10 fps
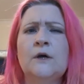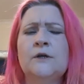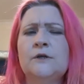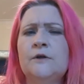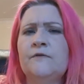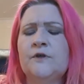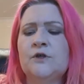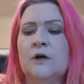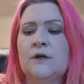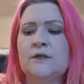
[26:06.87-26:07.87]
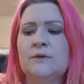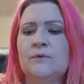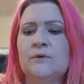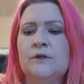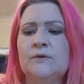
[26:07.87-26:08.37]
2 of the charts I
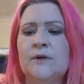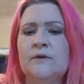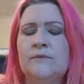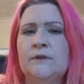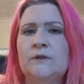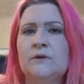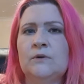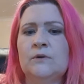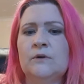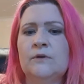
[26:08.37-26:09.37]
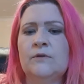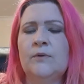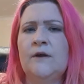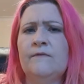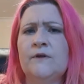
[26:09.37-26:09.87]
wanted to write with stock, 3
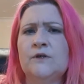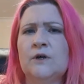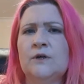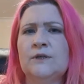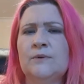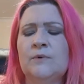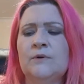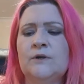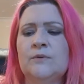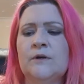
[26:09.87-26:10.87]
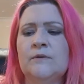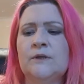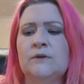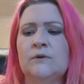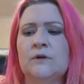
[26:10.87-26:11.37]
of the charts I wanted to write with
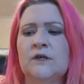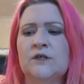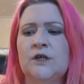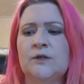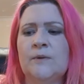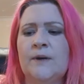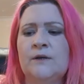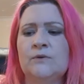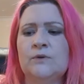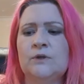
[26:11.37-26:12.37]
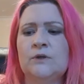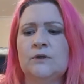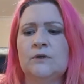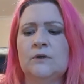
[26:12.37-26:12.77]
stock, and I changed my mind on 2.